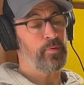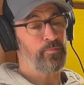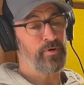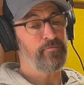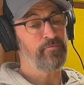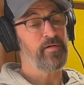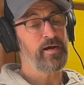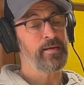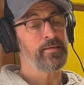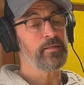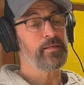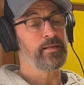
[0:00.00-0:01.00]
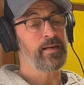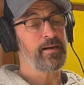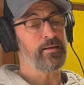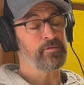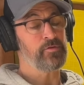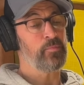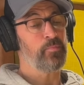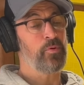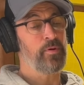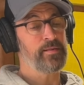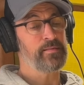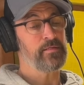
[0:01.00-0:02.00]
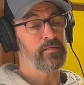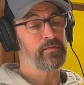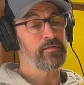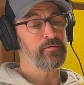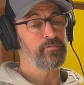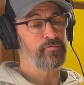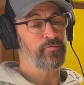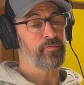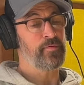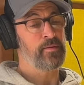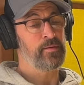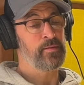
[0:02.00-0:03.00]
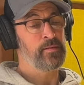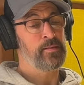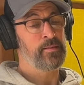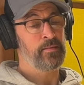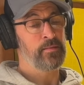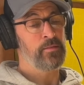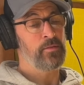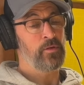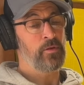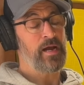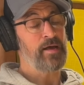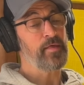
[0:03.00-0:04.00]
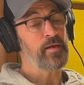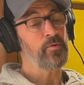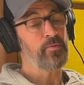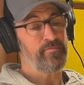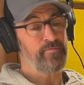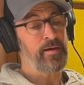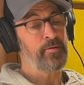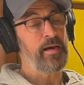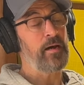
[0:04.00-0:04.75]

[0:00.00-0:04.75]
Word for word: we'd finally gotten to a point of, I think when we found